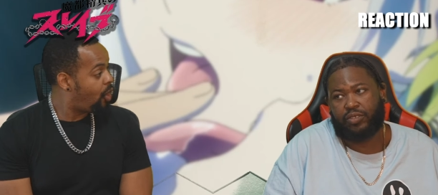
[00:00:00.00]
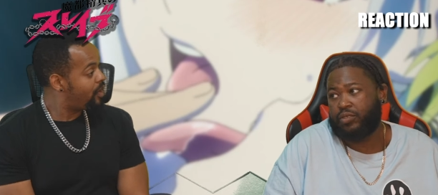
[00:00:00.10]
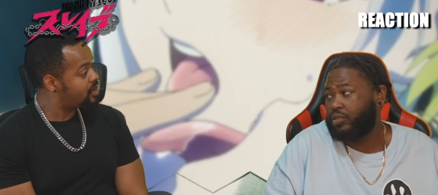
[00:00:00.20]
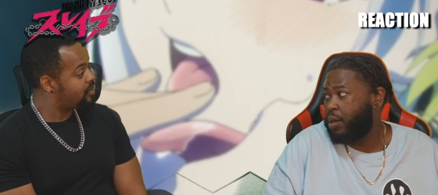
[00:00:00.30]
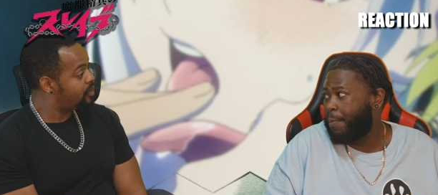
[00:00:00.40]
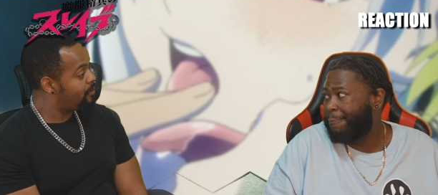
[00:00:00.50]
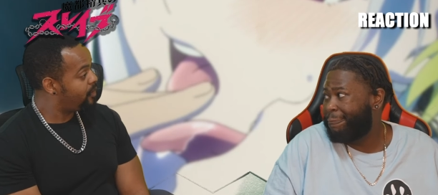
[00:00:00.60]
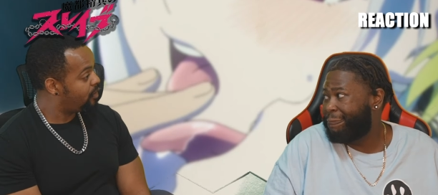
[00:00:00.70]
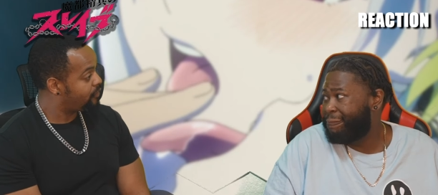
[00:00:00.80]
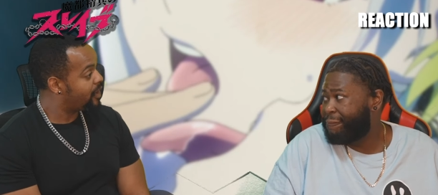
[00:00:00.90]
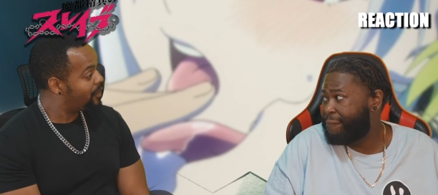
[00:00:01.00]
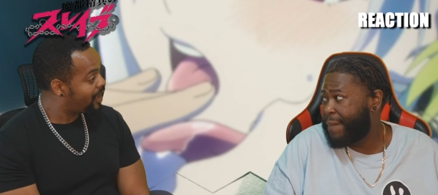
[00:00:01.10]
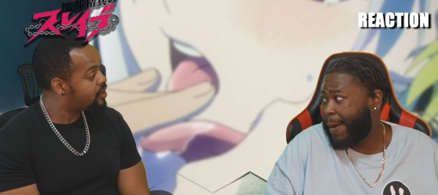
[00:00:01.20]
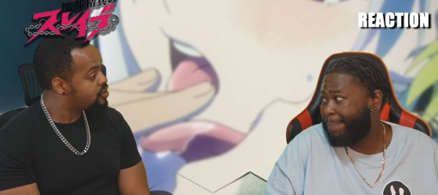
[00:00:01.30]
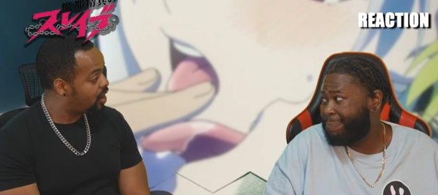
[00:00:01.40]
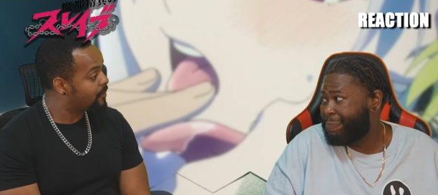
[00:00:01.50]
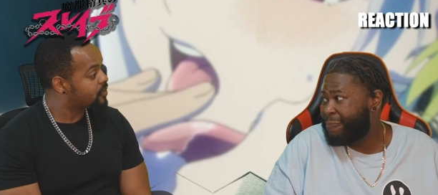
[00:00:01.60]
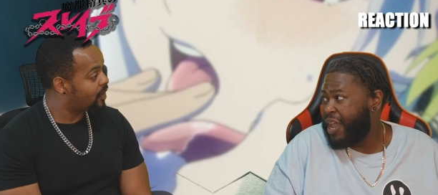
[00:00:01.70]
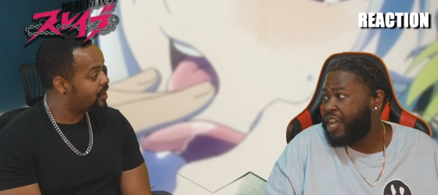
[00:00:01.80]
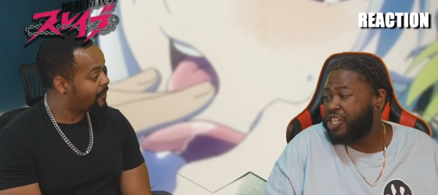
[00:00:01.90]
Speaker 1: Are we still in the middle of a fight? We're getting
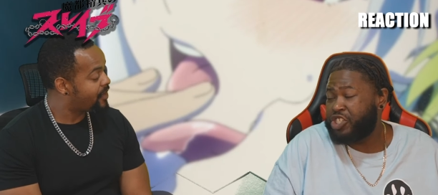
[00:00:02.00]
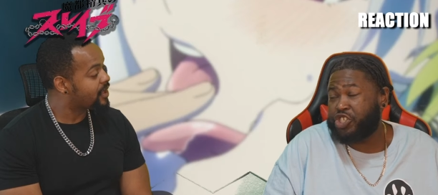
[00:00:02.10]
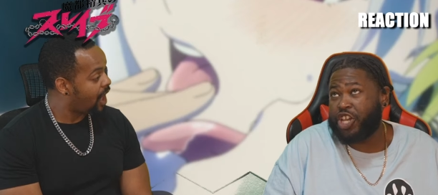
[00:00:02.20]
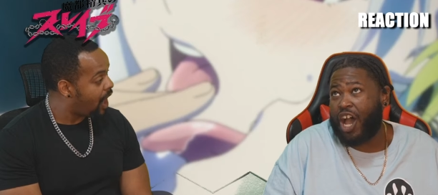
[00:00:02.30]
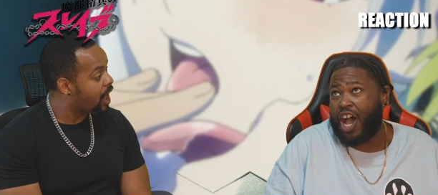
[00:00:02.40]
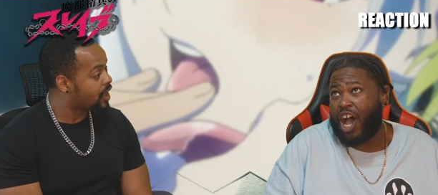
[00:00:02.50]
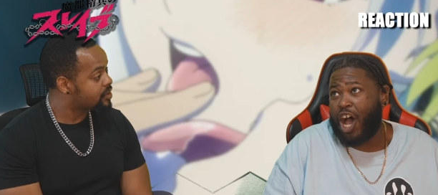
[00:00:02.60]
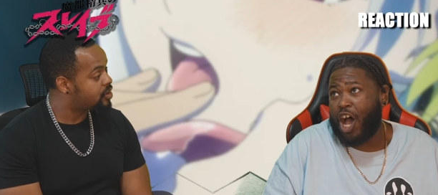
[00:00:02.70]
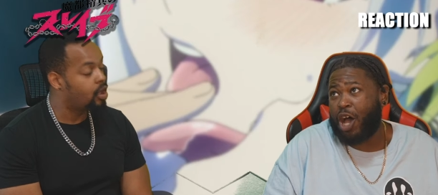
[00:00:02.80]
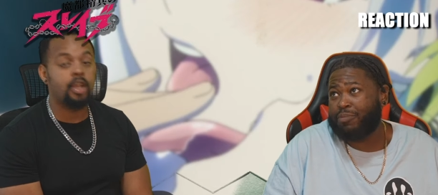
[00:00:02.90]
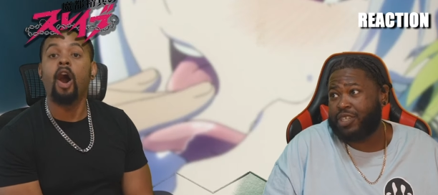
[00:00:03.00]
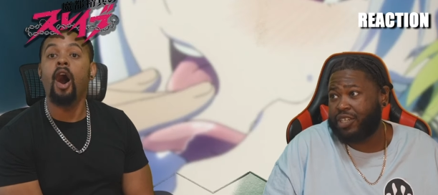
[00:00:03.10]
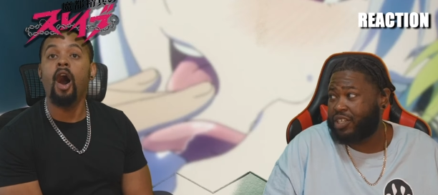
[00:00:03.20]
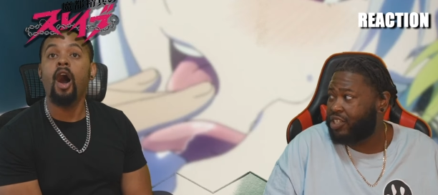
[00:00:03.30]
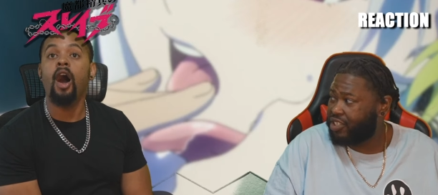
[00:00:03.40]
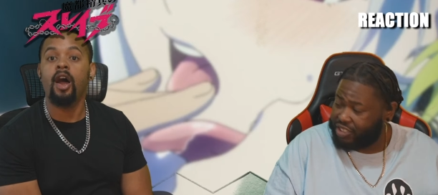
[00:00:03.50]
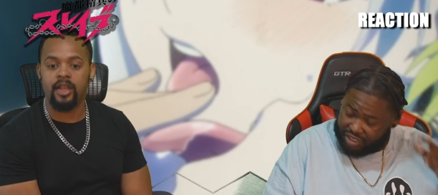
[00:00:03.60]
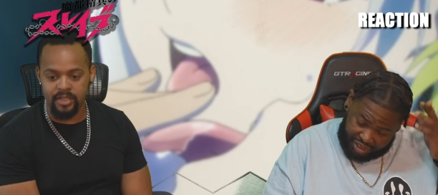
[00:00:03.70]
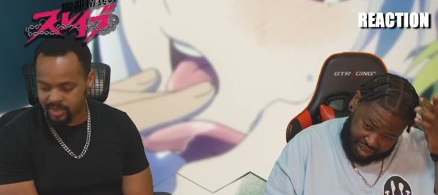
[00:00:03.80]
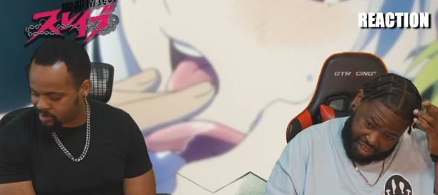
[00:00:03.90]
jumped, right? By the jumped.
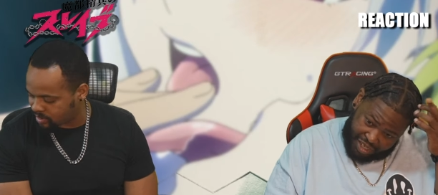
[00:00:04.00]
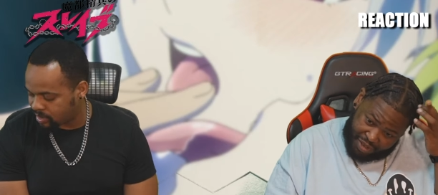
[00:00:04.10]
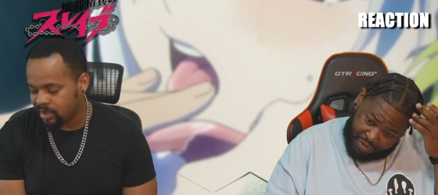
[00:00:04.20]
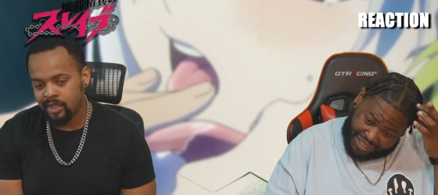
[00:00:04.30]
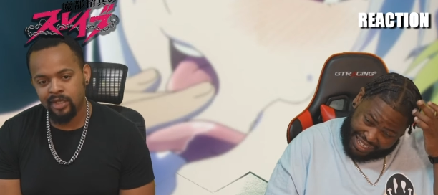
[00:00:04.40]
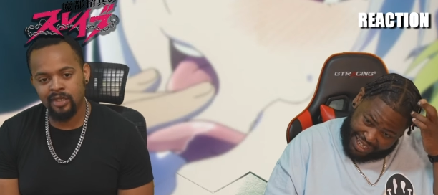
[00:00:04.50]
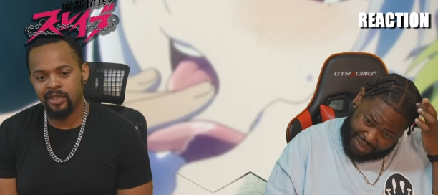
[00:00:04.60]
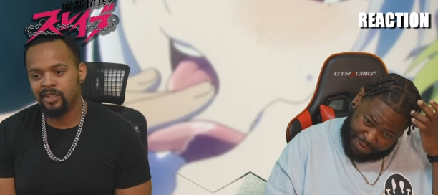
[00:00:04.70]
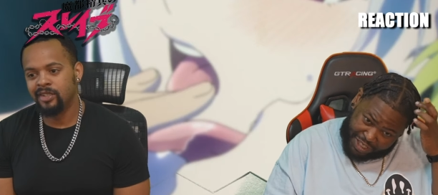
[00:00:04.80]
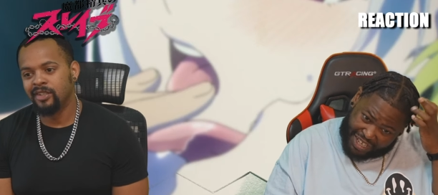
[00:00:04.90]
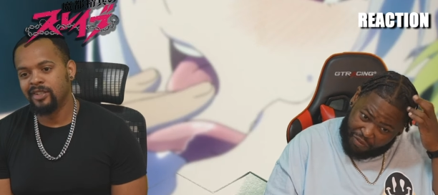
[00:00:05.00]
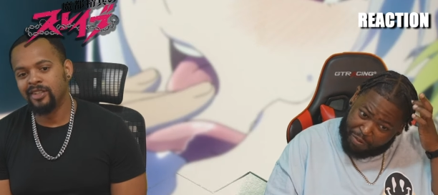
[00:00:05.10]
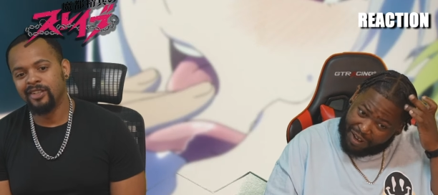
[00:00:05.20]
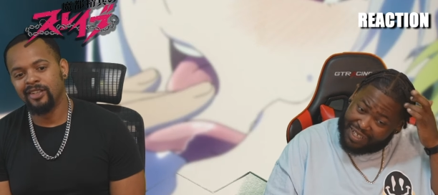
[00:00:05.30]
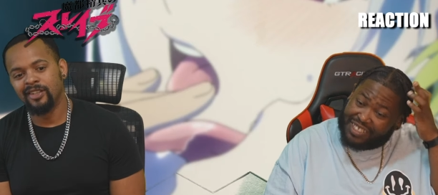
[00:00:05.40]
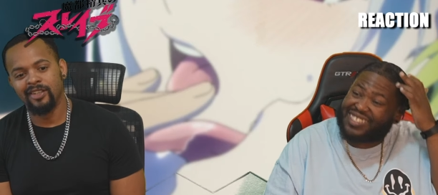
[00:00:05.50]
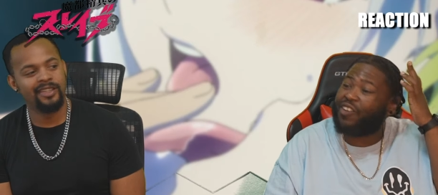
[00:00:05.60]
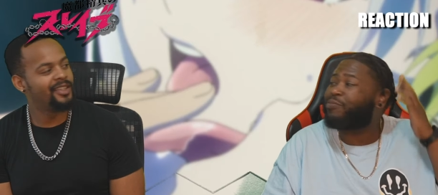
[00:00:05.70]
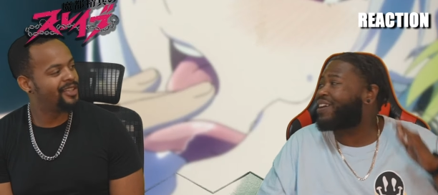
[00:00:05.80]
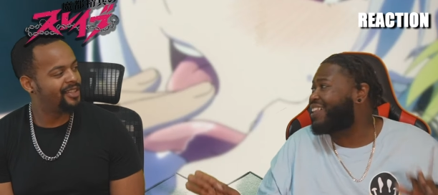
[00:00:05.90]
Speaker 2: gods. Gods! What they self
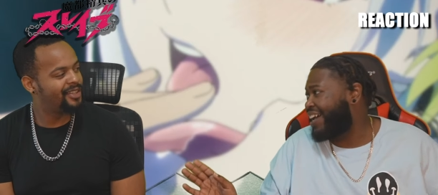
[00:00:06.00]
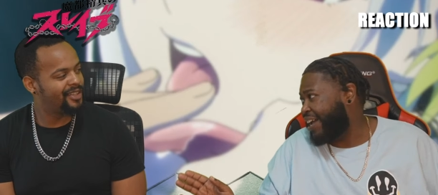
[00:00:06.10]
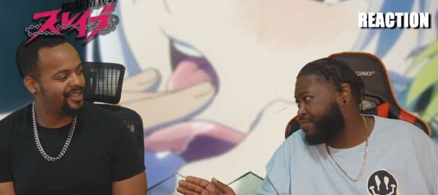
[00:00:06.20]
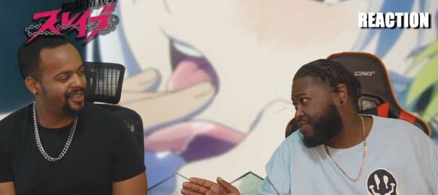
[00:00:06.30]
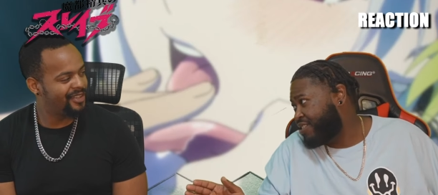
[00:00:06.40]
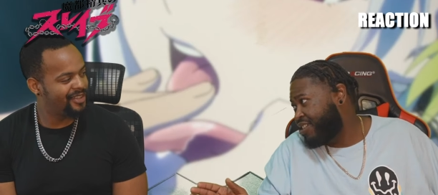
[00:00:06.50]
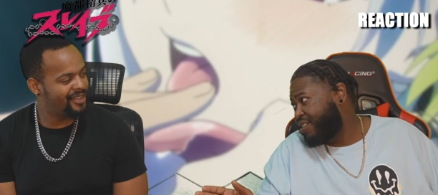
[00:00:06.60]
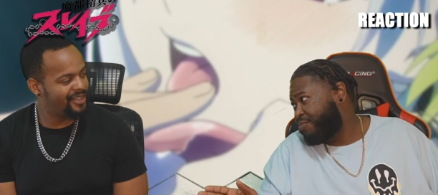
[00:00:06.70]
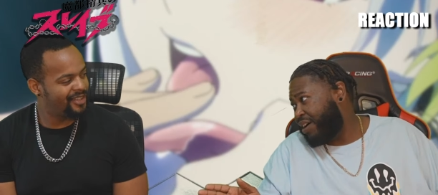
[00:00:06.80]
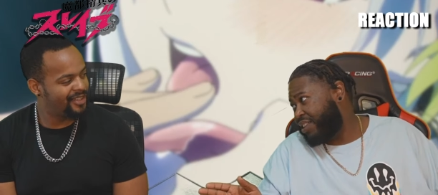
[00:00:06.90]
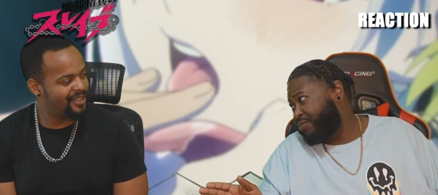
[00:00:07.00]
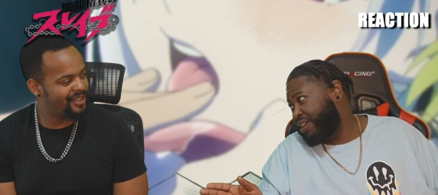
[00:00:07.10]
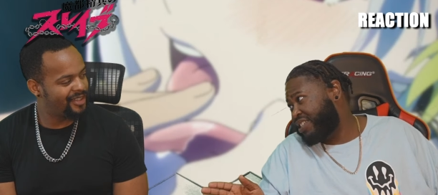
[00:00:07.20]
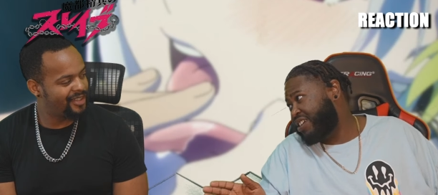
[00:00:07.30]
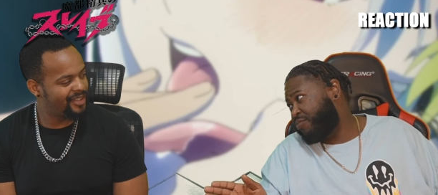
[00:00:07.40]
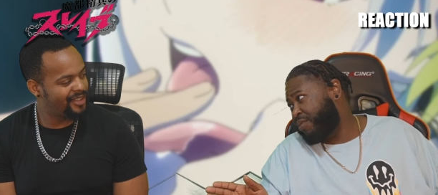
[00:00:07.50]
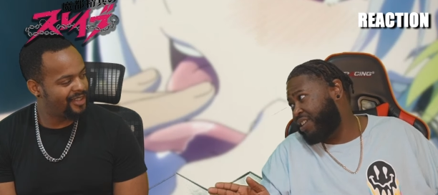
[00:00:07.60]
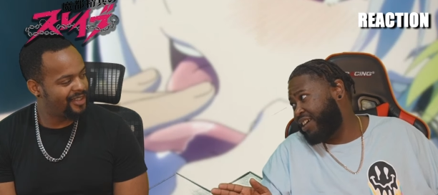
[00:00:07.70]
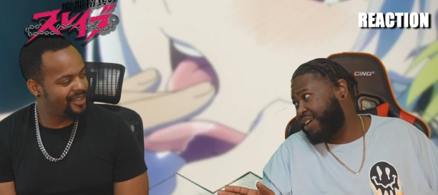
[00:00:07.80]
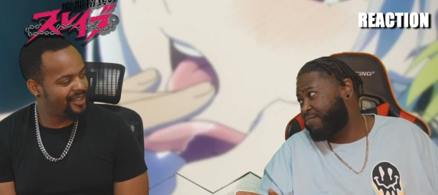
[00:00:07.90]
self proclaimed, by the way, self
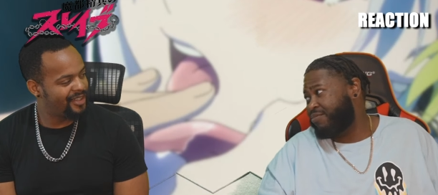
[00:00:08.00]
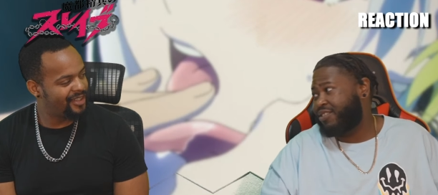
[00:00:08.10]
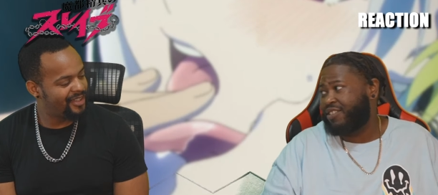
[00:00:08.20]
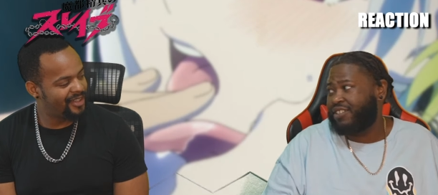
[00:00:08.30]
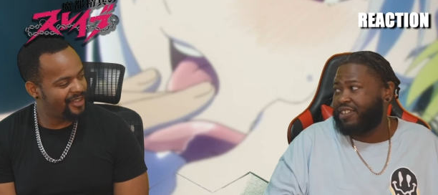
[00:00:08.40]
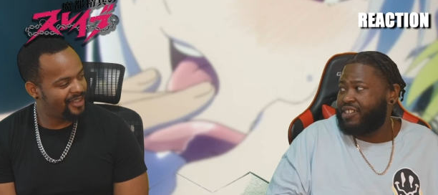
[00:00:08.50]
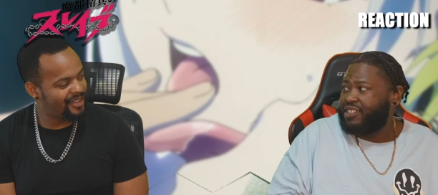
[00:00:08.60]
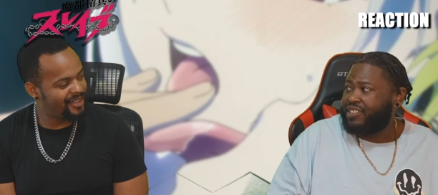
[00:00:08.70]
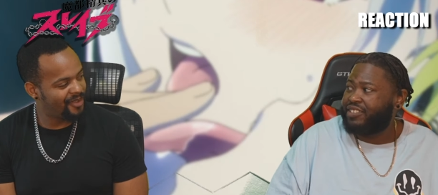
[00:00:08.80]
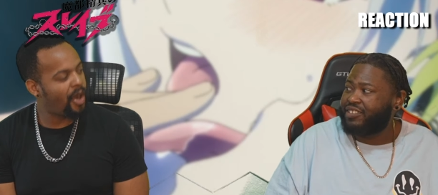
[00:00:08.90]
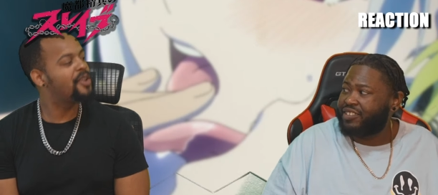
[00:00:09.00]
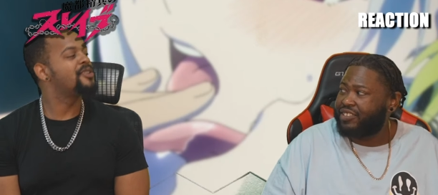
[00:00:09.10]
proclaimed.
Speaker 1: Why